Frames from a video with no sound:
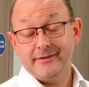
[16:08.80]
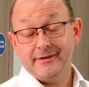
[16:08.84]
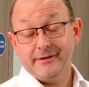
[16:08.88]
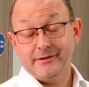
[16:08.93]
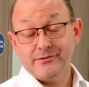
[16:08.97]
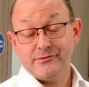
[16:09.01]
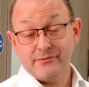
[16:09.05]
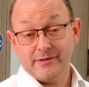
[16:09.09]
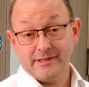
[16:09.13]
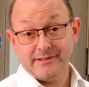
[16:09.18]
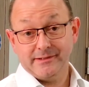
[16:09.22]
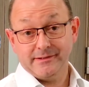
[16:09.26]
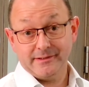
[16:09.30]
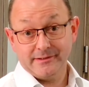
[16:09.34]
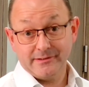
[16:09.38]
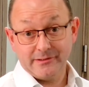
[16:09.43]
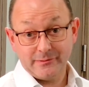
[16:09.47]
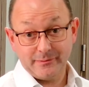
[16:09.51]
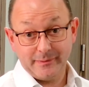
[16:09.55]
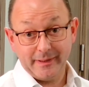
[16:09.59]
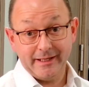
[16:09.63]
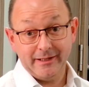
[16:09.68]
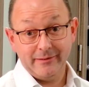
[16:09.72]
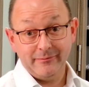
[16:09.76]
residents'
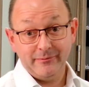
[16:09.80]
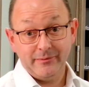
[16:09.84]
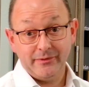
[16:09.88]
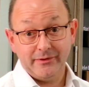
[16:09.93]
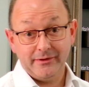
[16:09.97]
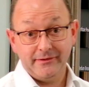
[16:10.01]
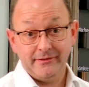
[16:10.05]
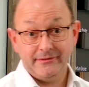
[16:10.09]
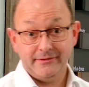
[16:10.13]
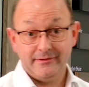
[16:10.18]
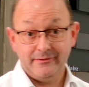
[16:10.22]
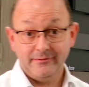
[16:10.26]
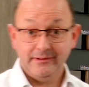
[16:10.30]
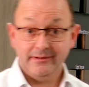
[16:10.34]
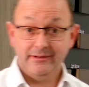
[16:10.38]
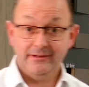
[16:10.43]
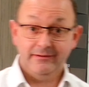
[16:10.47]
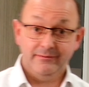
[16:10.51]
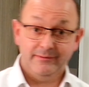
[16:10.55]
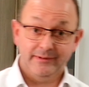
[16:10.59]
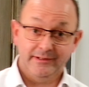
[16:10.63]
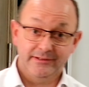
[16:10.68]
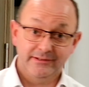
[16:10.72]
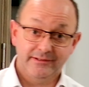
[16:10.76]
pain points that we
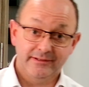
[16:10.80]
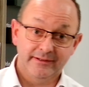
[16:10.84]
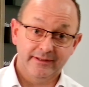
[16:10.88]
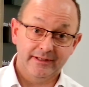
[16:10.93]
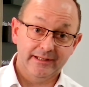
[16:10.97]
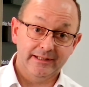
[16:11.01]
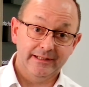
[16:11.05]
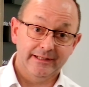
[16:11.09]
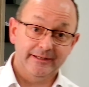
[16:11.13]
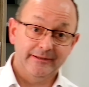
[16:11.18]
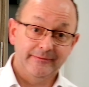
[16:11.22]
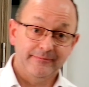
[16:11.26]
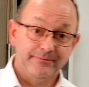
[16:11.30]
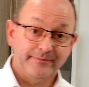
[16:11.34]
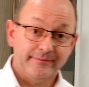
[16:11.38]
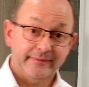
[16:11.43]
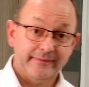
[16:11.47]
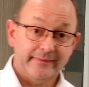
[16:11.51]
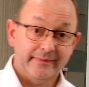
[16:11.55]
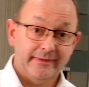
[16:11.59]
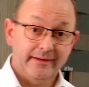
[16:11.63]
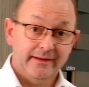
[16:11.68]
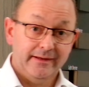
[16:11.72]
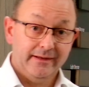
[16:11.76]
mentioned earlier.
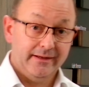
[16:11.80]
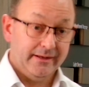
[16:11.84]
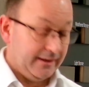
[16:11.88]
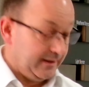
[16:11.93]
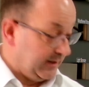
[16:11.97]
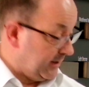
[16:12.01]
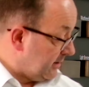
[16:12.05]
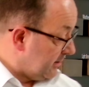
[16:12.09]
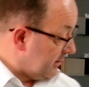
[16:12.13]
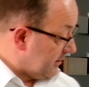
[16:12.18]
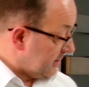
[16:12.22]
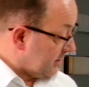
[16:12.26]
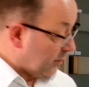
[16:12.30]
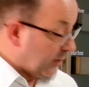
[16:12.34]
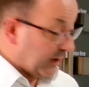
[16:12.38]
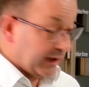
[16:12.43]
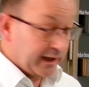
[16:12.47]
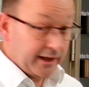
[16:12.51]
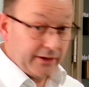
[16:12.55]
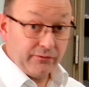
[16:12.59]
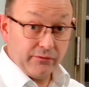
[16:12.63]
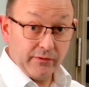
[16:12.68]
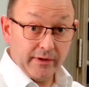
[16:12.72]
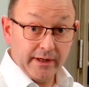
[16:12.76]
There's a
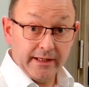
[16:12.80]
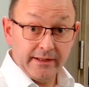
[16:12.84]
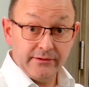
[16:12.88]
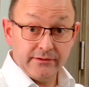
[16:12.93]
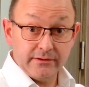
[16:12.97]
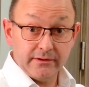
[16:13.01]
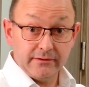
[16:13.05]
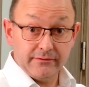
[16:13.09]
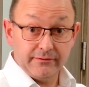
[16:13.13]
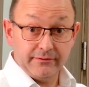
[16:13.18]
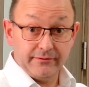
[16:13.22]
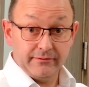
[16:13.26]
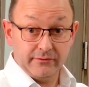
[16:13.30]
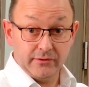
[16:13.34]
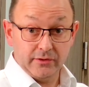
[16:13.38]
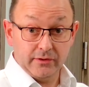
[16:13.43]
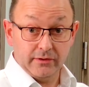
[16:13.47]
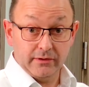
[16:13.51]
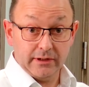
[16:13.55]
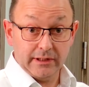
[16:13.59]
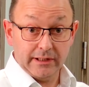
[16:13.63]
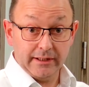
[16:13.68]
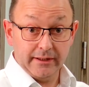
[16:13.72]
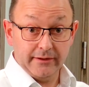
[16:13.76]
wide range of door
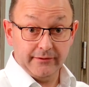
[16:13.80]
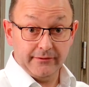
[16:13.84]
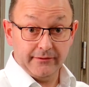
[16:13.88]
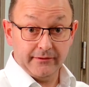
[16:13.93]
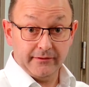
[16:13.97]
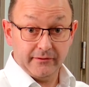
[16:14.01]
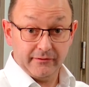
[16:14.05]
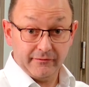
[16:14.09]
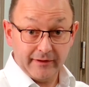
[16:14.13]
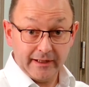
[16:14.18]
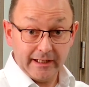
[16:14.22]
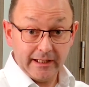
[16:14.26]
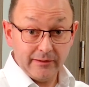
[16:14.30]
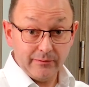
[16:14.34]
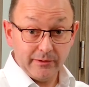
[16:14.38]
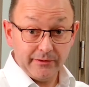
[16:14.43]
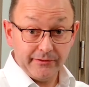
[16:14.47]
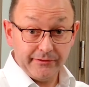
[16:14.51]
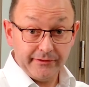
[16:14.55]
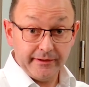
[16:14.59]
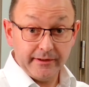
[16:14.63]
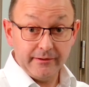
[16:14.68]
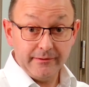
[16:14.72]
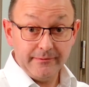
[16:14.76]
closers available to
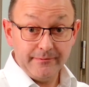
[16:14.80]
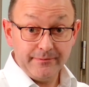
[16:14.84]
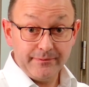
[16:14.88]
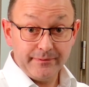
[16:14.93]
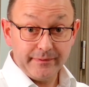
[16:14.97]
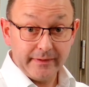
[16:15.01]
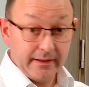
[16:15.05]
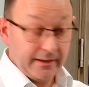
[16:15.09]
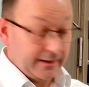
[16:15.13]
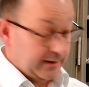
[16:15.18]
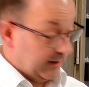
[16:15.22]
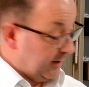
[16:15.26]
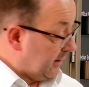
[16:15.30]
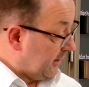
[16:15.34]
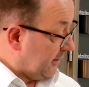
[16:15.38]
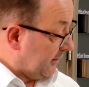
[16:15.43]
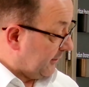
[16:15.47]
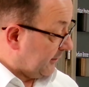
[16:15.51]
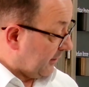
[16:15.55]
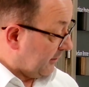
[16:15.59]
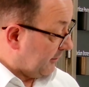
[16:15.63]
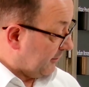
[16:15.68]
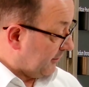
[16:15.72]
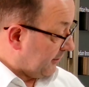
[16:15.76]
you. So
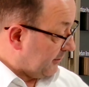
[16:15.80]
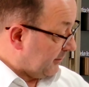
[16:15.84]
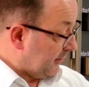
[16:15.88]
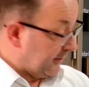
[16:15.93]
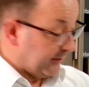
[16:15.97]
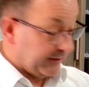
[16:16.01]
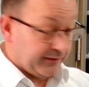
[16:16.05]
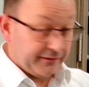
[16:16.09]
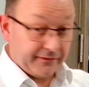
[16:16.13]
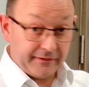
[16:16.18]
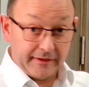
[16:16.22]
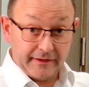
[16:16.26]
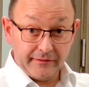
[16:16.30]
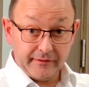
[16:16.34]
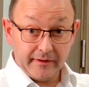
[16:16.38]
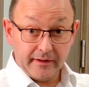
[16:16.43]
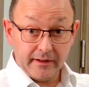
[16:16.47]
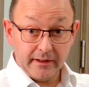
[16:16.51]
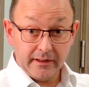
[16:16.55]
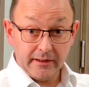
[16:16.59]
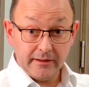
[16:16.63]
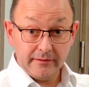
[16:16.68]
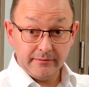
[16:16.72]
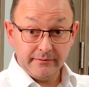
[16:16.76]
from scissor
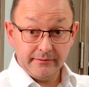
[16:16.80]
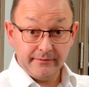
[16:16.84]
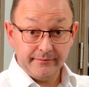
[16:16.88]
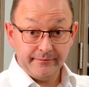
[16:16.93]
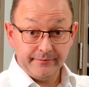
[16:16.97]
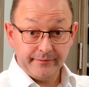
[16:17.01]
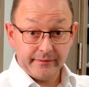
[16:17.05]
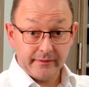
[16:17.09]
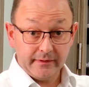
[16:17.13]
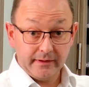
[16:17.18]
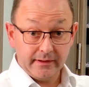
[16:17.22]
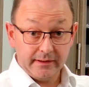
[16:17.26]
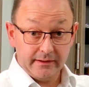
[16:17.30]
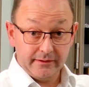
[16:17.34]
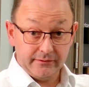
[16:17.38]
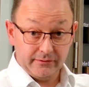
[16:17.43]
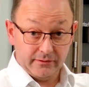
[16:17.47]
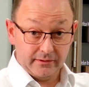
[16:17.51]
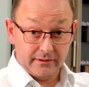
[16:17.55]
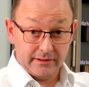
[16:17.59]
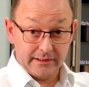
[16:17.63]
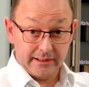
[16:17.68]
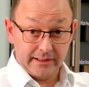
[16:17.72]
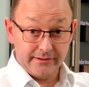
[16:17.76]
arm door
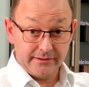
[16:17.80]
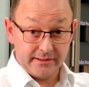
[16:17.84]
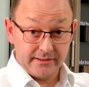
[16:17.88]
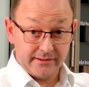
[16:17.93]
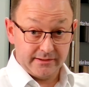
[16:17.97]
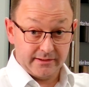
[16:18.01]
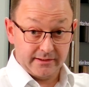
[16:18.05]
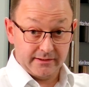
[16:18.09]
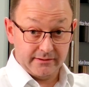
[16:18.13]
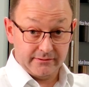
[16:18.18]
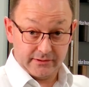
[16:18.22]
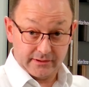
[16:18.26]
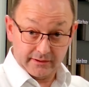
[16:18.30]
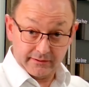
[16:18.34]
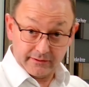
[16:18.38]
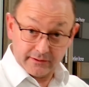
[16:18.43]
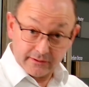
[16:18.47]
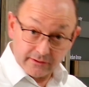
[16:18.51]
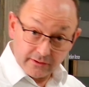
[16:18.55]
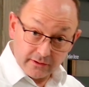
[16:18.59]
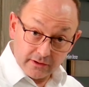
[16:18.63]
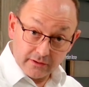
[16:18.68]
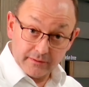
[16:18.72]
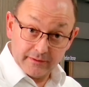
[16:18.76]
closers that shut the
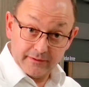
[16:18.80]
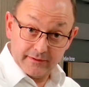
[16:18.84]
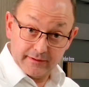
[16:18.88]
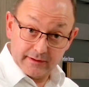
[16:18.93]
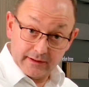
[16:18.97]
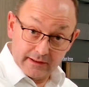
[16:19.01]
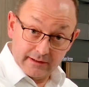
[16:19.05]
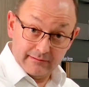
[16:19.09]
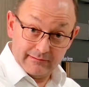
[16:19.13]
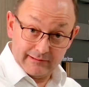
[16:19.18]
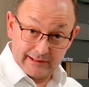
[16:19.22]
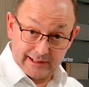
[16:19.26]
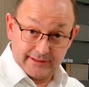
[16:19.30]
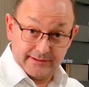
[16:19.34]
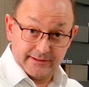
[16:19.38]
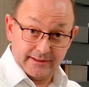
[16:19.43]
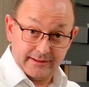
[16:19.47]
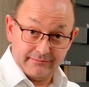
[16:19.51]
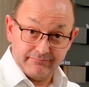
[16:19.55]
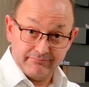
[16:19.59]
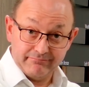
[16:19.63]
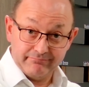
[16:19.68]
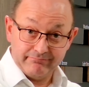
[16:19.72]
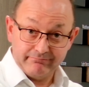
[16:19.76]
door with the classic
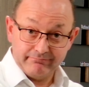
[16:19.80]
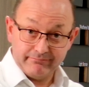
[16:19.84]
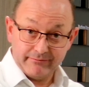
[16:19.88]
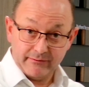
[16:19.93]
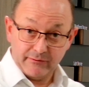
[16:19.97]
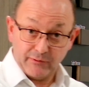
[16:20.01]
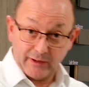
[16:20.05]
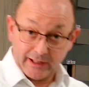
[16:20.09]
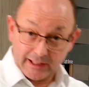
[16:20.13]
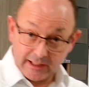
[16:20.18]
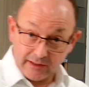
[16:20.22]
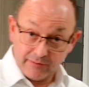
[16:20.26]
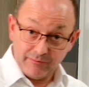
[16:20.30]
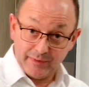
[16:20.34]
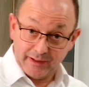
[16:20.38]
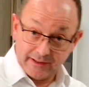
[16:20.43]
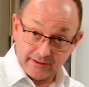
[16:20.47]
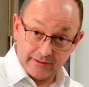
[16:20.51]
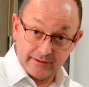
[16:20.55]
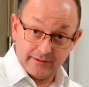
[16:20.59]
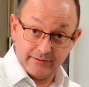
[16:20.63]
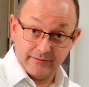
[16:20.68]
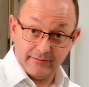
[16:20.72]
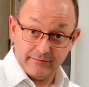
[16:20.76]
rack and
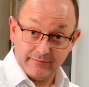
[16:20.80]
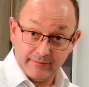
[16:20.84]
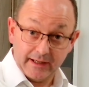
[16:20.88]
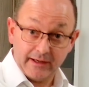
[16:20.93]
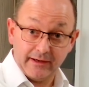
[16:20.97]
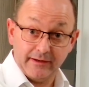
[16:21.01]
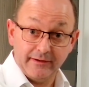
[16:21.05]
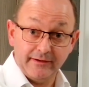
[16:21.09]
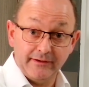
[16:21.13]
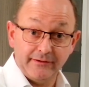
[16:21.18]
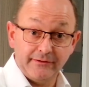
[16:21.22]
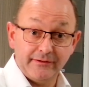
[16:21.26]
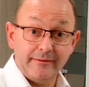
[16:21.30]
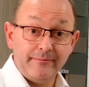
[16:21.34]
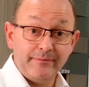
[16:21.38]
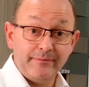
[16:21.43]
pinion mechanism